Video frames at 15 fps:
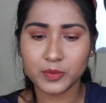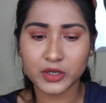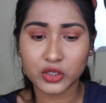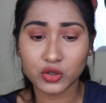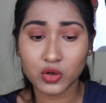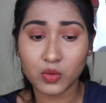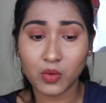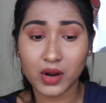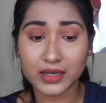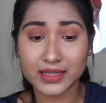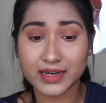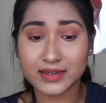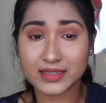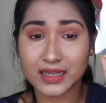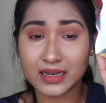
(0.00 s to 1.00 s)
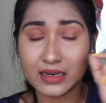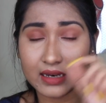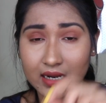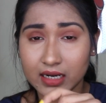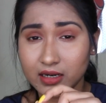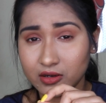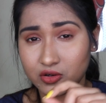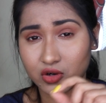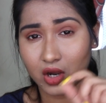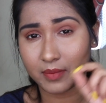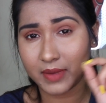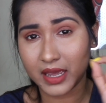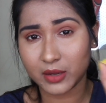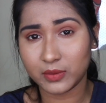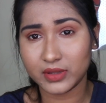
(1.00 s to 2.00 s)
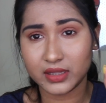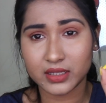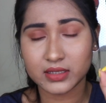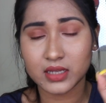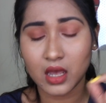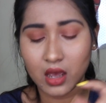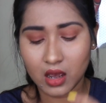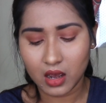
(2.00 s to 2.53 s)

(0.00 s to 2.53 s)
But you know what, there is a little drawback with this